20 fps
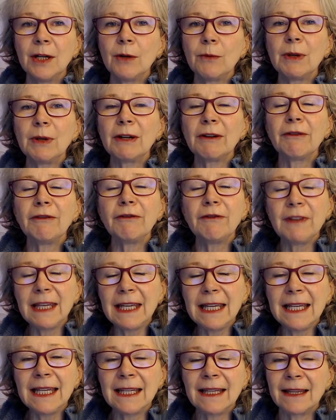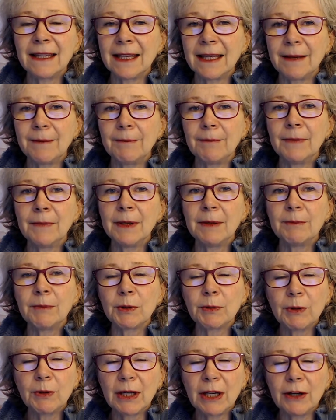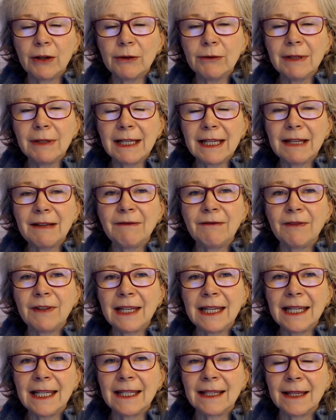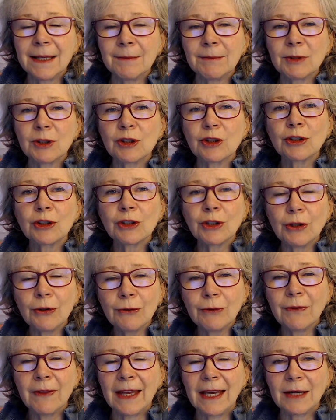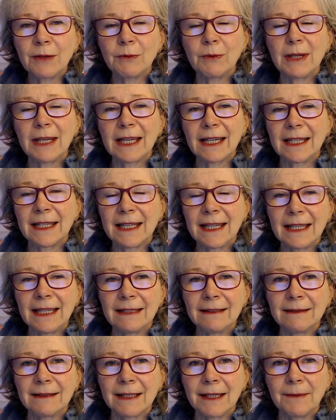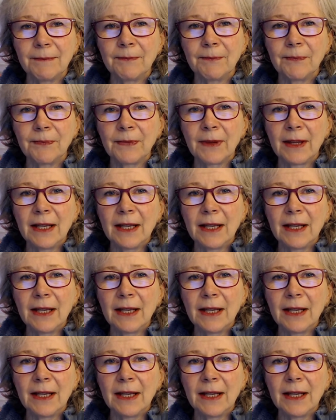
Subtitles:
We are feeling them, but we are only feeling them so that we can heal them,